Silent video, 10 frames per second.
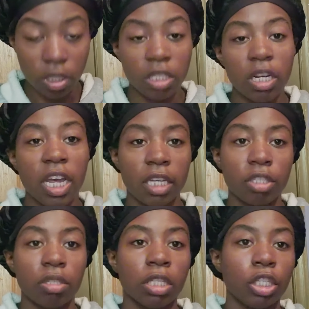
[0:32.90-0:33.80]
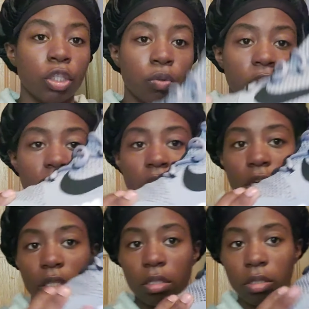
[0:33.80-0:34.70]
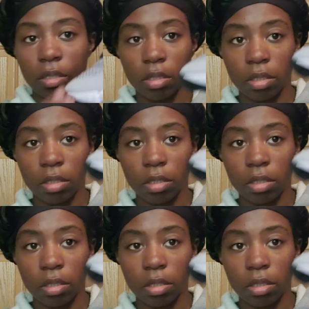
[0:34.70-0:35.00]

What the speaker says: These are actually unisex.